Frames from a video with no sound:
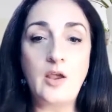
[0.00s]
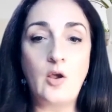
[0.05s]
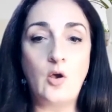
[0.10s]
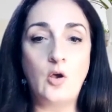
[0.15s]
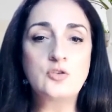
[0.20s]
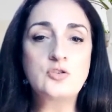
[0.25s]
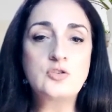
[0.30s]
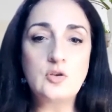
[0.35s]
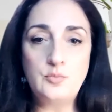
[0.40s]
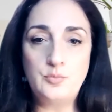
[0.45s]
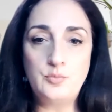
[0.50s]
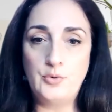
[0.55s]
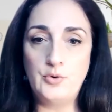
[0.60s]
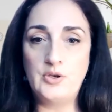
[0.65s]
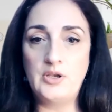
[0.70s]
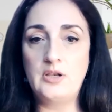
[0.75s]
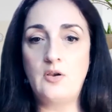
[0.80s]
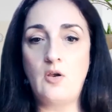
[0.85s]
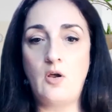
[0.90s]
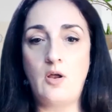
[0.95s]
also put
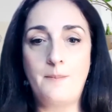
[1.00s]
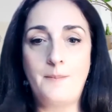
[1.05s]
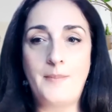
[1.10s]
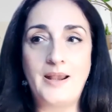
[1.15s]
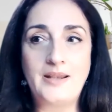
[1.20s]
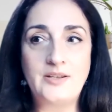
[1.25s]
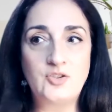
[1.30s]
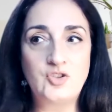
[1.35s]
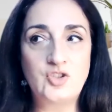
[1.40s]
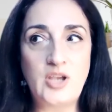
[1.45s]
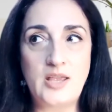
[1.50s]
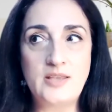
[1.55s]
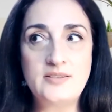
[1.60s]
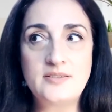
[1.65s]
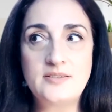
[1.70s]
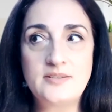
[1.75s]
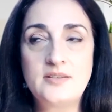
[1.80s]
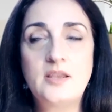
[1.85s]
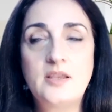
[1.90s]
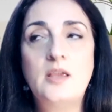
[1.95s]
it on my chest
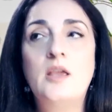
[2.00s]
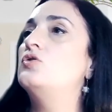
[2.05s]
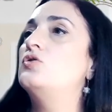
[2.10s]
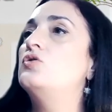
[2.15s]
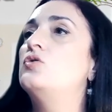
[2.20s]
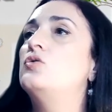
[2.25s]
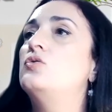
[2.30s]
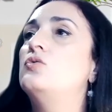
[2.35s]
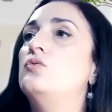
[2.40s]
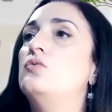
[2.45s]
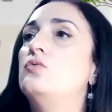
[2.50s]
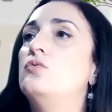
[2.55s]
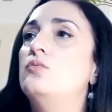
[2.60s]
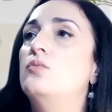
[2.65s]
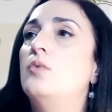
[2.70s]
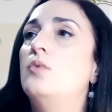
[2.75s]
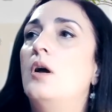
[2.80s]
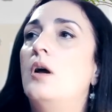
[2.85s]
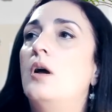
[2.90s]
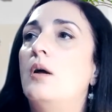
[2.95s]
to
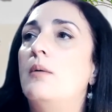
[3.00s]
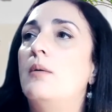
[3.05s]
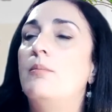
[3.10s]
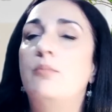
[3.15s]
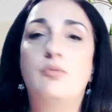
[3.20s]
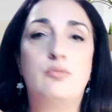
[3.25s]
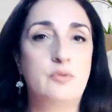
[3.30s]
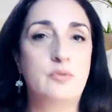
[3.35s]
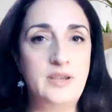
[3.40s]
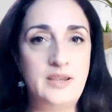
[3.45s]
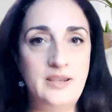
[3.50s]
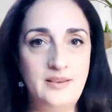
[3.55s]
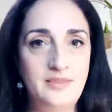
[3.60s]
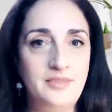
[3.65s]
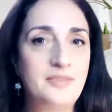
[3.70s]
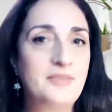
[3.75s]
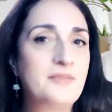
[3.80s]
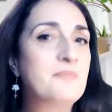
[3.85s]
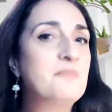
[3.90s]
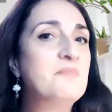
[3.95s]
breathe
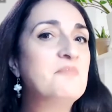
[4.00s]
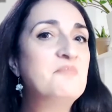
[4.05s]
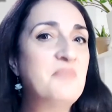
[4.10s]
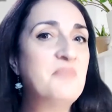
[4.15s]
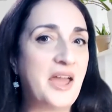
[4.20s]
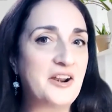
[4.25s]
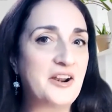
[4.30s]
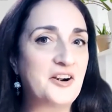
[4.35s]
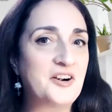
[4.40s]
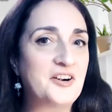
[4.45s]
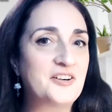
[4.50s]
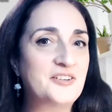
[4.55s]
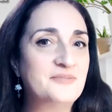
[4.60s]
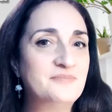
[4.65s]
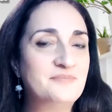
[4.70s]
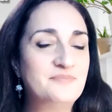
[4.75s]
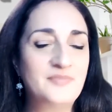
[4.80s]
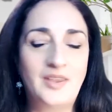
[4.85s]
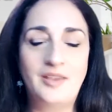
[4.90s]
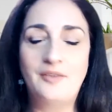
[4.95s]
better,
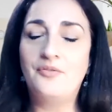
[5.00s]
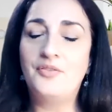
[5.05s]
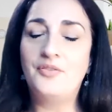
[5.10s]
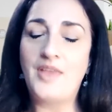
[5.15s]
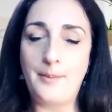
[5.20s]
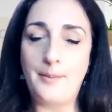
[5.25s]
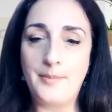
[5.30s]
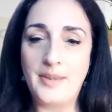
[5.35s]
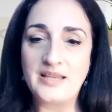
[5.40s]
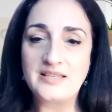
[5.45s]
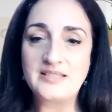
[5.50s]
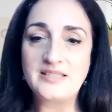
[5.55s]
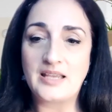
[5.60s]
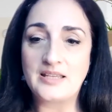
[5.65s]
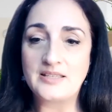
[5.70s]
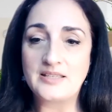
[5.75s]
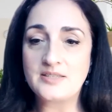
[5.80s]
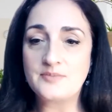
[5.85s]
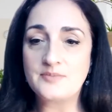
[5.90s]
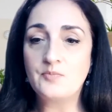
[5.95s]
if that makes
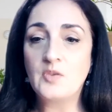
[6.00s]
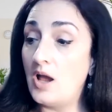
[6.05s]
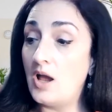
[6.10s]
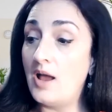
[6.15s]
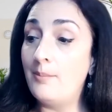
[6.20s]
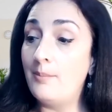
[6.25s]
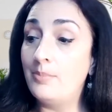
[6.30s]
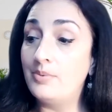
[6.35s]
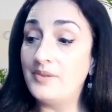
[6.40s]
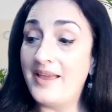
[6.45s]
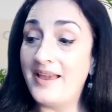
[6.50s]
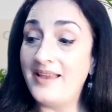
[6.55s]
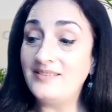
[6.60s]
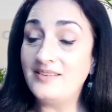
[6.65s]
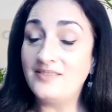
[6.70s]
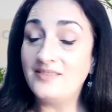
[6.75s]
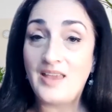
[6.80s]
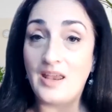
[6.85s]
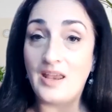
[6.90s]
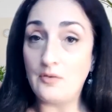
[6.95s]
sense. A
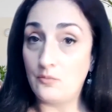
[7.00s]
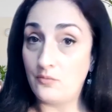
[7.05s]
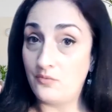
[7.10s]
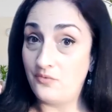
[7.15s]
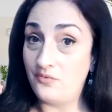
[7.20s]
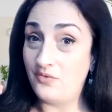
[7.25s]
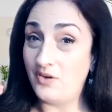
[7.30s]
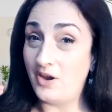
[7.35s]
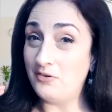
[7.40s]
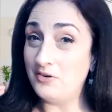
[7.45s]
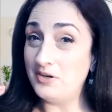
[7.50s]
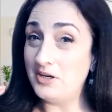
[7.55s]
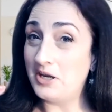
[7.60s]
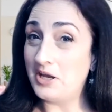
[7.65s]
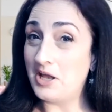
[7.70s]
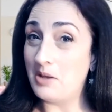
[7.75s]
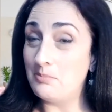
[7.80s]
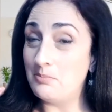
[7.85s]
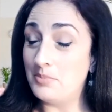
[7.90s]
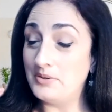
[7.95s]
blend that very
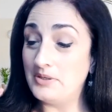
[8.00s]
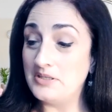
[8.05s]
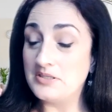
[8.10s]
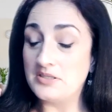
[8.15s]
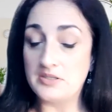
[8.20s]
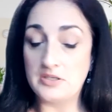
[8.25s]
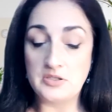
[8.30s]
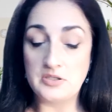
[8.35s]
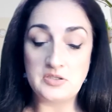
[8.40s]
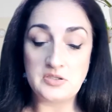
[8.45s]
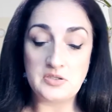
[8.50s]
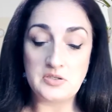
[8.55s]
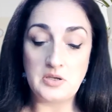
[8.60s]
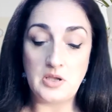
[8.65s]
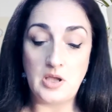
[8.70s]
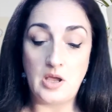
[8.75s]
accompanies this